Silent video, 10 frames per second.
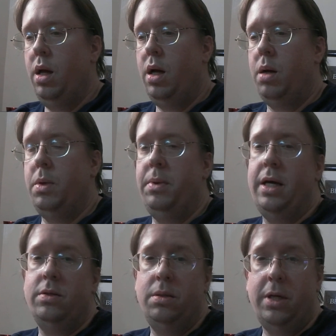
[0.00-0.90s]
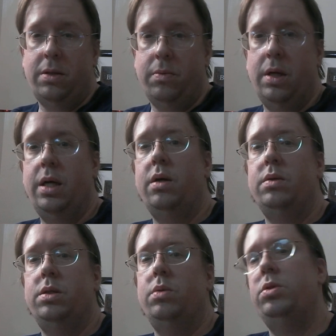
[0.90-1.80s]
My battery's about to run out,
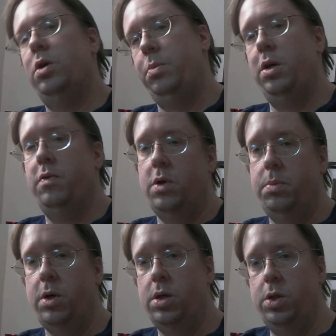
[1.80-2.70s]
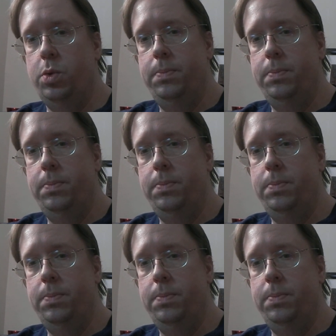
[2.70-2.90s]
so join me over on part 2.